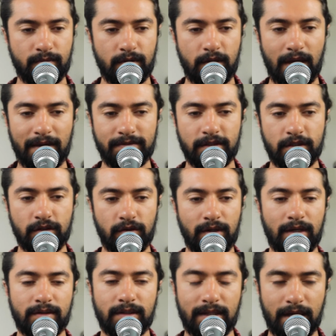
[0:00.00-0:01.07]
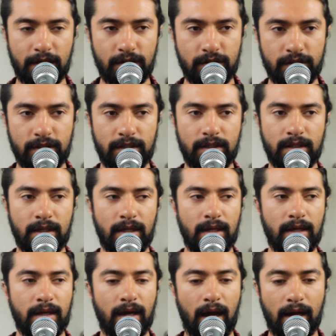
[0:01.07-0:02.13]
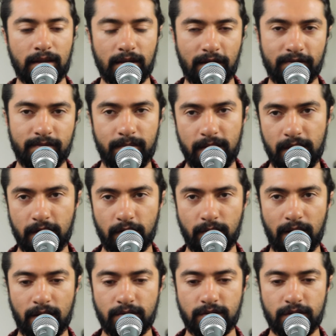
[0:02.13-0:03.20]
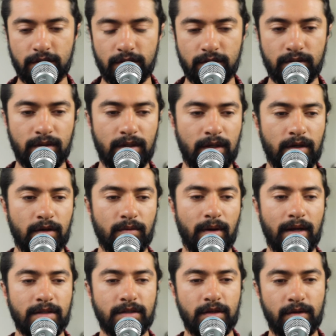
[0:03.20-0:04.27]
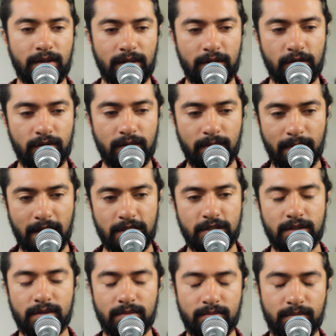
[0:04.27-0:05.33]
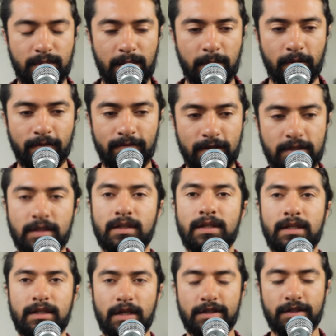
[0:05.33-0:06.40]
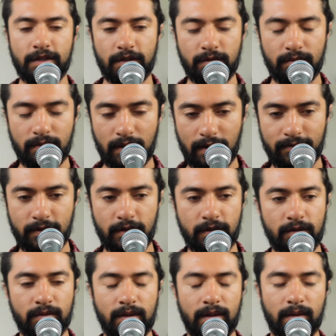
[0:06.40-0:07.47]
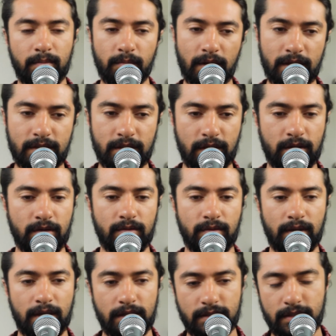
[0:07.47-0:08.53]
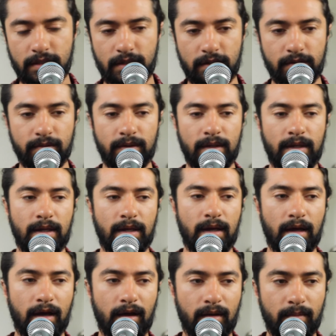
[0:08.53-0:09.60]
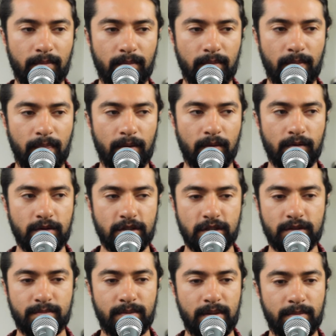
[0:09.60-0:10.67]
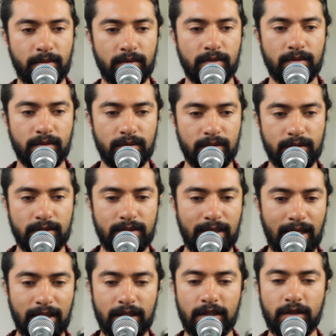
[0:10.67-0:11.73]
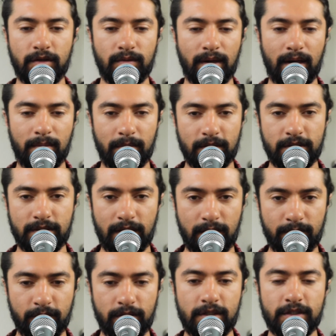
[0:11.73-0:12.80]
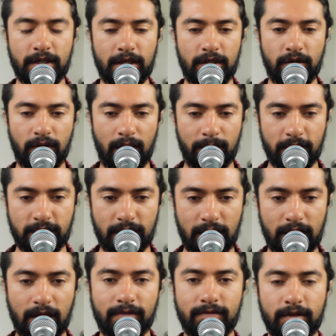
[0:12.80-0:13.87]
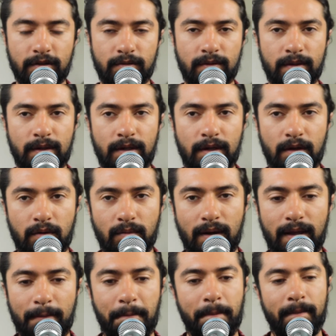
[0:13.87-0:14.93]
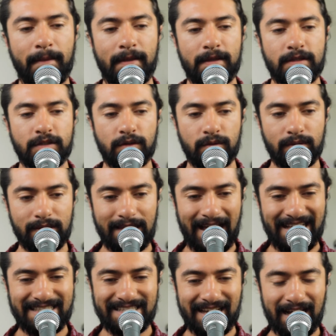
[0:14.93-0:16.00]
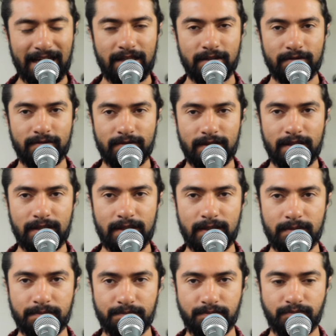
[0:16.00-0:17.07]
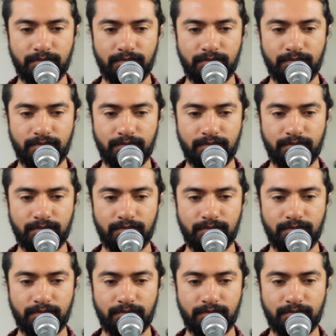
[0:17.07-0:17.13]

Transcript: you have such a grounded energy. I love being around you." Right? So you can you can imagine people physically touching you, loving you, embracing you, kissing you. Um, or just people telling you how much they appreciate you, how much they love you, right? So that's kind of the